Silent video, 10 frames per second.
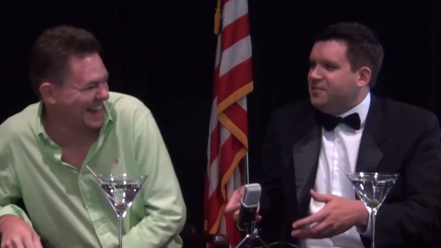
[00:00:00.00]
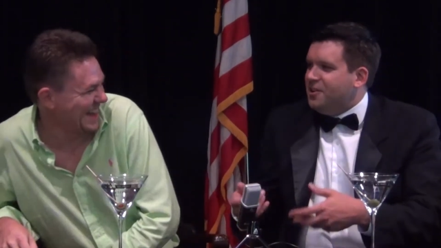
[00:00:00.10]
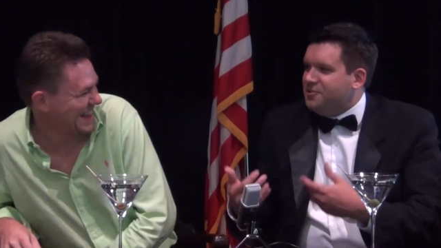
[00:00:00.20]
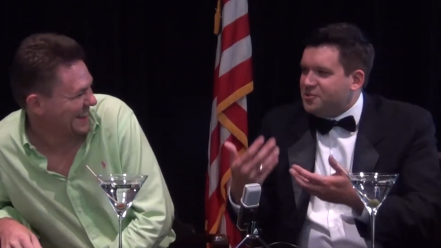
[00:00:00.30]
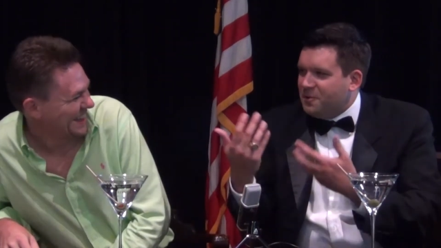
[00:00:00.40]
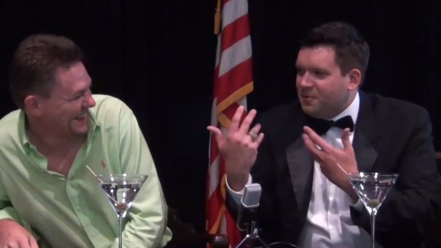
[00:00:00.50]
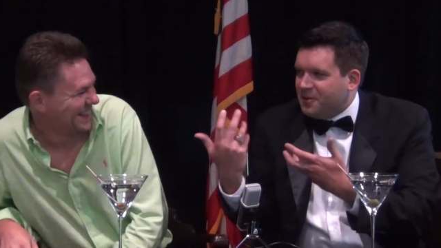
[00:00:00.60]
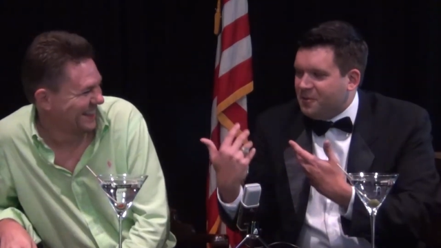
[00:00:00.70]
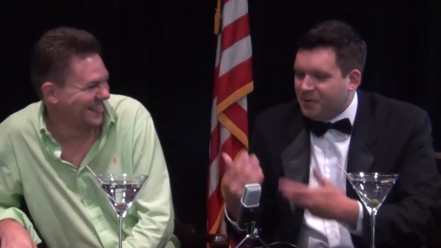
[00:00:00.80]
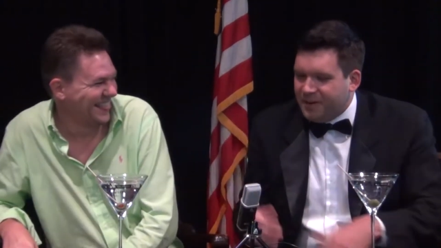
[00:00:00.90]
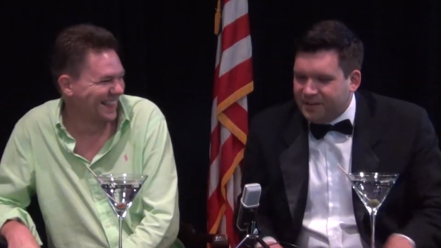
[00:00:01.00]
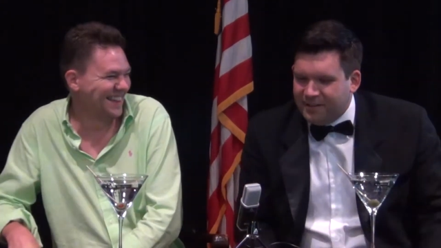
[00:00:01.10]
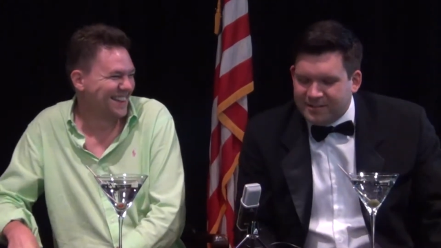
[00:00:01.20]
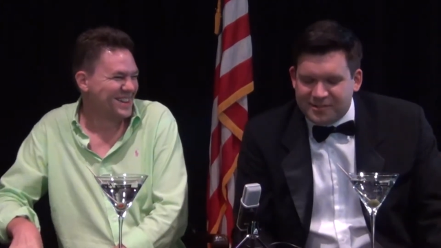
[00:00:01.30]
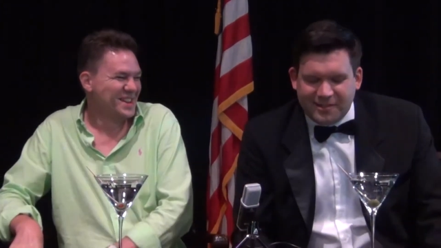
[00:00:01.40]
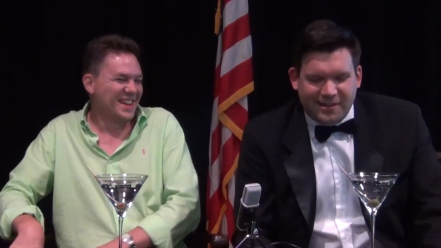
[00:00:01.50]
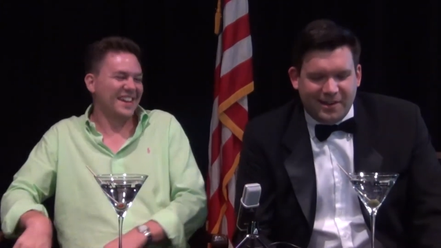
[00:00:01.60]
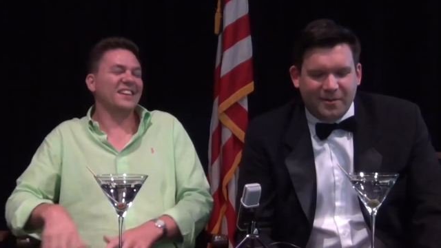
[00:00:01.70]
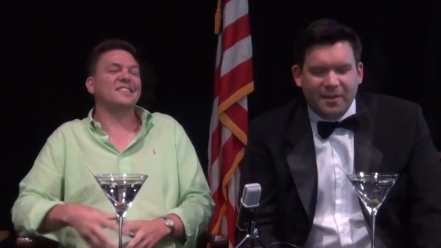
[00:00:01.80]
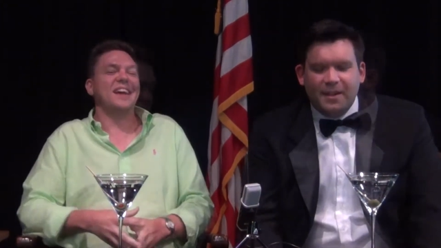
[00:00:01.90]
Speaker 1: notes. We're recording this, you
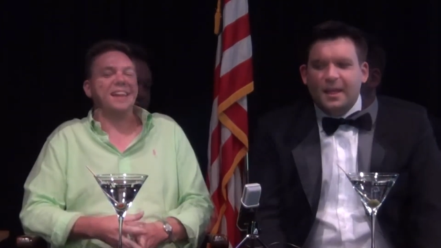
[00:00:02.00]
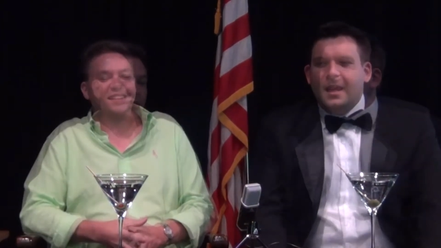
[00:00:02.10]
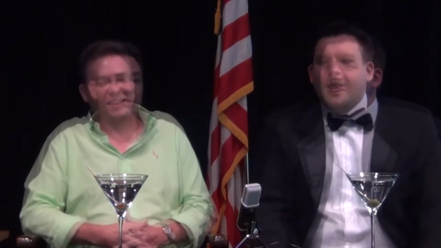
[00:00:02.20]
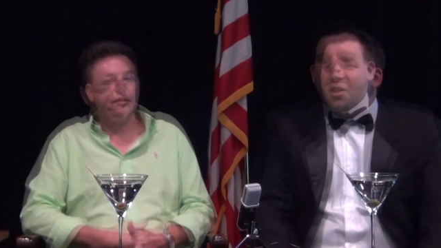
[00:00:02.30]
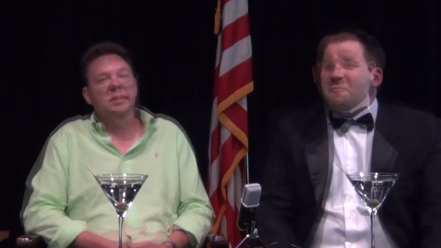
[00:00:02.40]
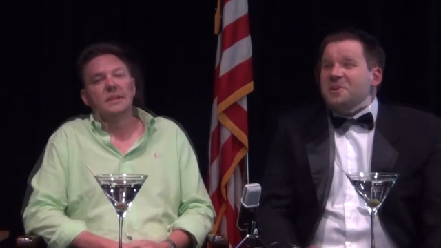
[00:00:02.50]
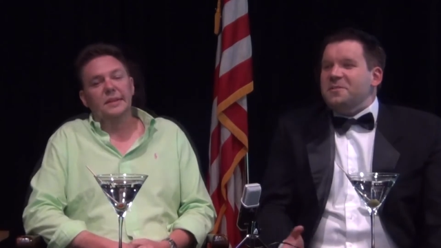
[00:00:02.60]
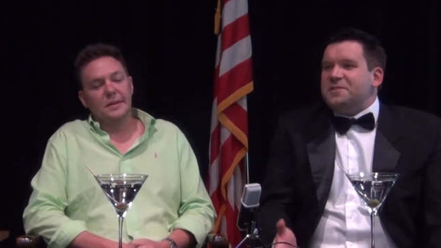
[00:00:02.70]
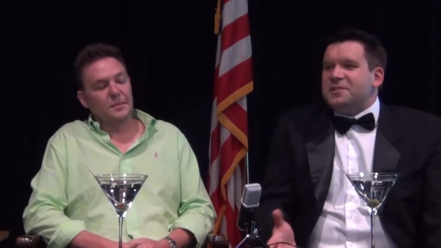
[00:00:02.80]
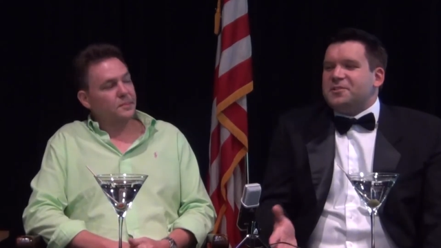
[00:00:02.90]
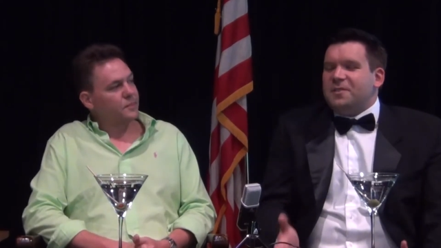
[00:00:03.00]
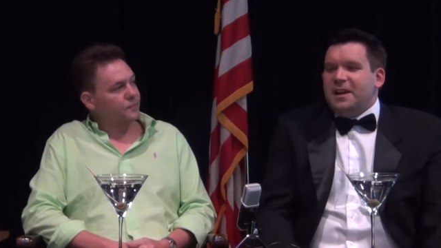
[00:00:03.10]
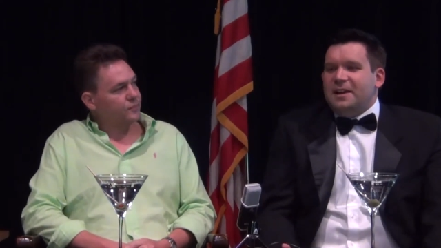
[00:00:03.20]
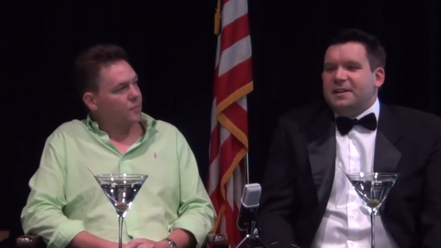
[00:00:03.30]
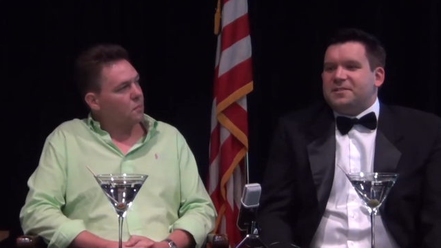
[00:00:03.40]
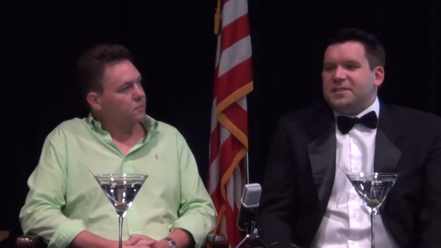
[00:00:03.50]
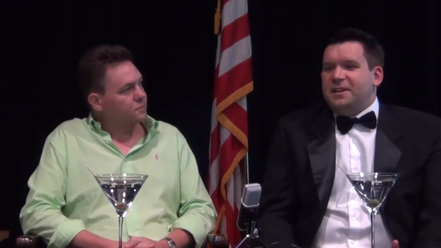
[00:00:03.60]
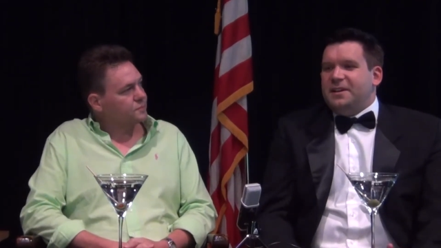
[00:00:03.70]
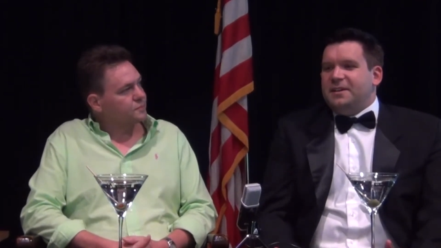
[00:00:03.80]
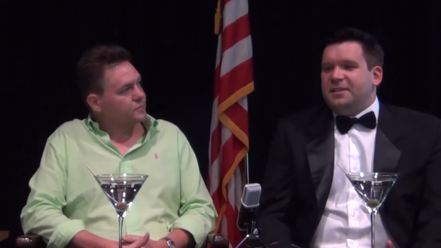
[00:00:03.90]
know. Exactly. But no, this is great, and it's
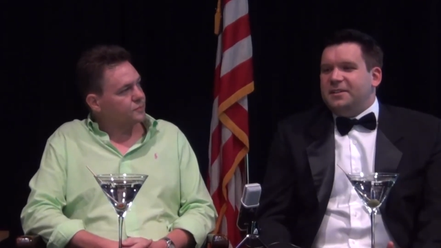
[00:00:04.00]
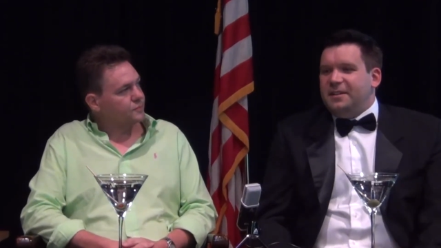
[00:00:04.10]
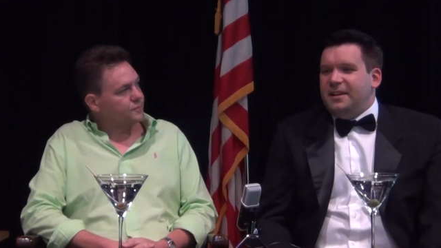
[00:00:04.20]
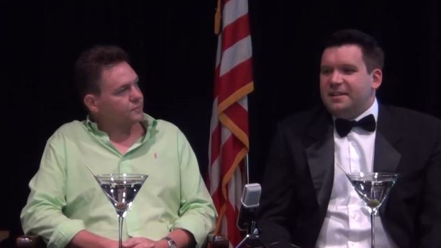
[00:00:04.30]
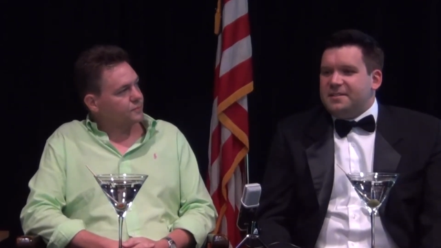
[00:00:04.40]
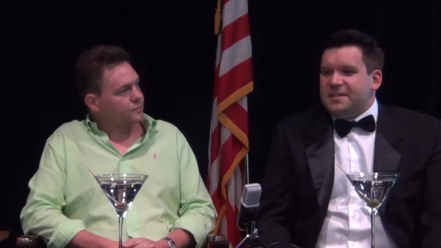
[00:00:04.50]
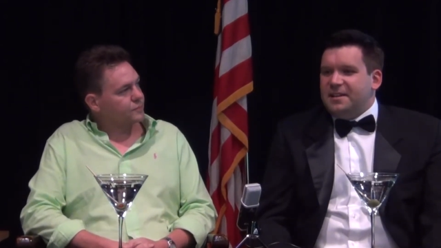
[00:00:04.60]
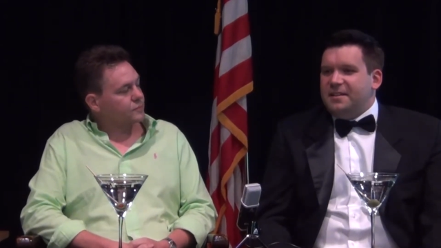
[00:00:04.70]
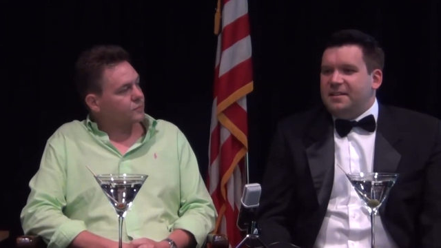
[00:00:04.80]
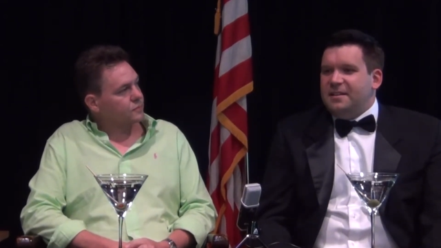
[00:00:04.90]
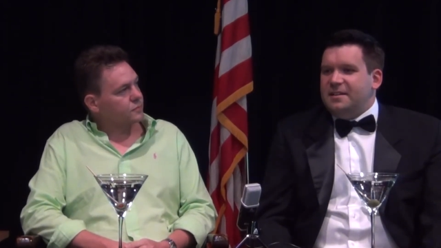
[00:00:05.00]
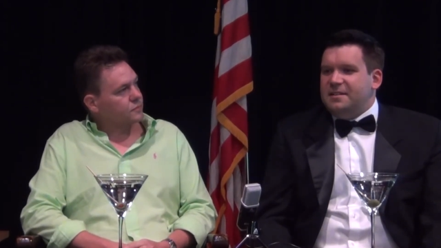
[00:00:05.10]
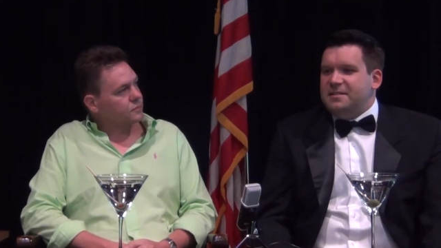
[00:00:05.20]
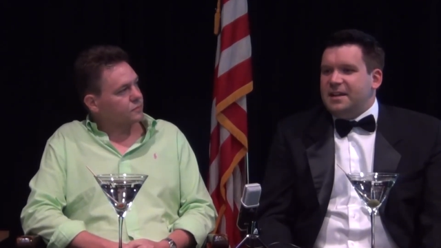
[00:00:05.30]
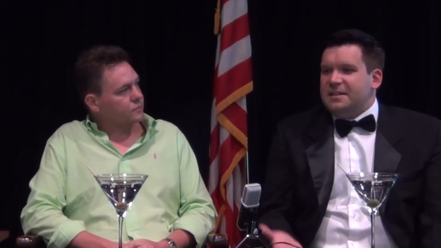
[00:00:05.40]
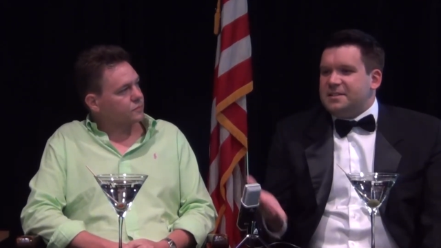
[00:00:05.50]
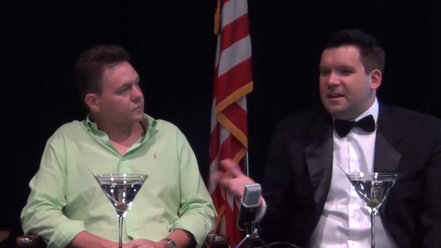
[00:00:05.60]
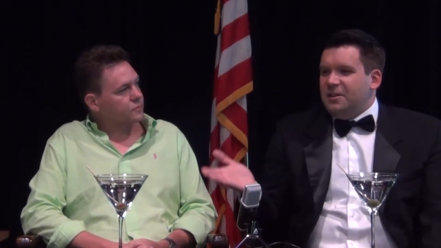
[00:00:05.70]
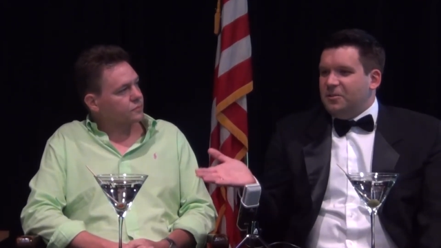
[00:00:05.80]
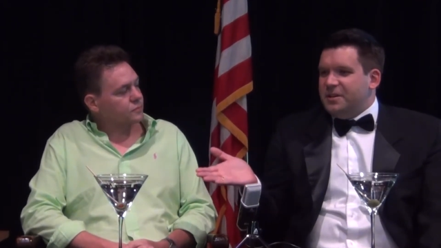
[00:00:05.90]
uh, at uh, the Dance
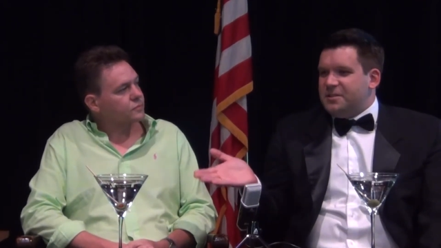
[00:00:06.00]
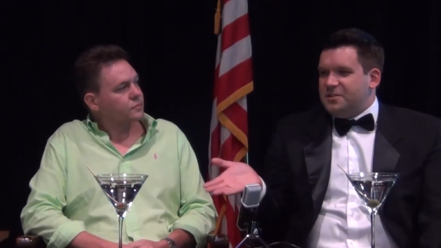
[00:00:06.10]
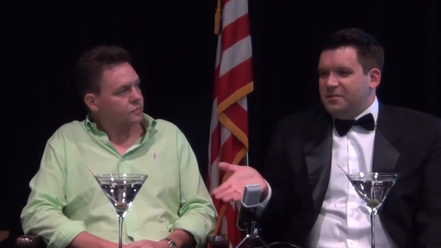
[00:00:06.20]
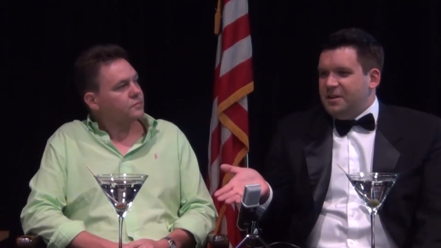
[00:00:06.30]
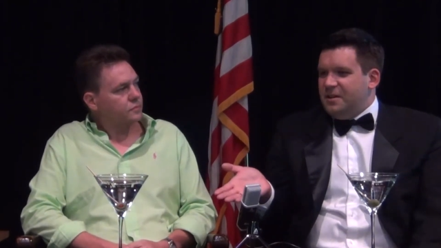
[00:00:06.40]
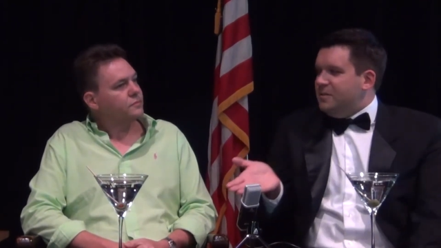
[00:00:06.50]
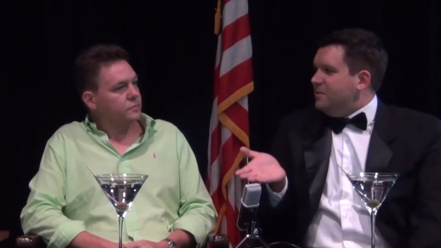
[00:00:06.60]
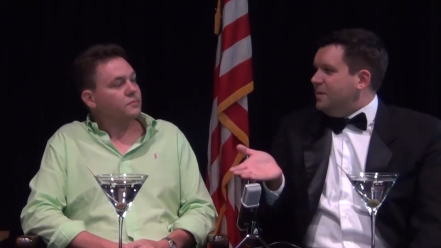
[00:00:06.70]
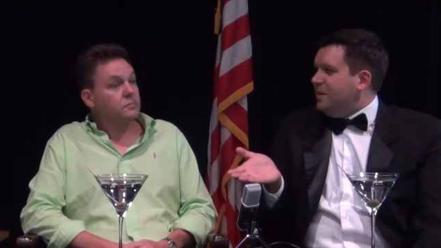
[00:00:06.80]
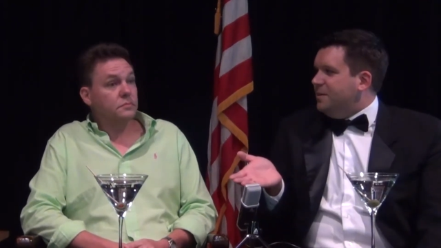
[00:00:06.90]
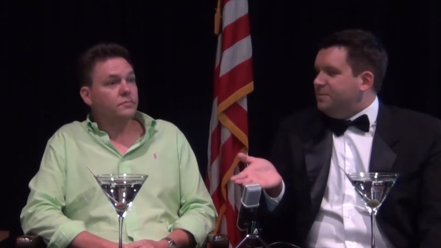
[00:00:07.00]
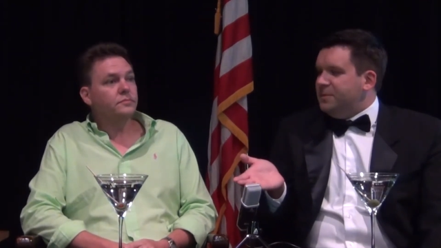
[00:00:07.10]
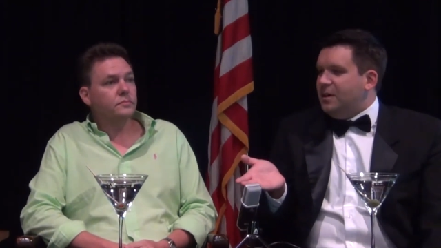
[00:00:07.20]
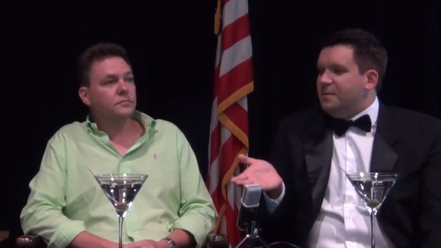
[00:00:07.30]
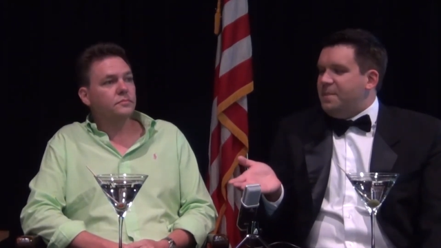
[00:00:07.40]
Alloy Studio um, on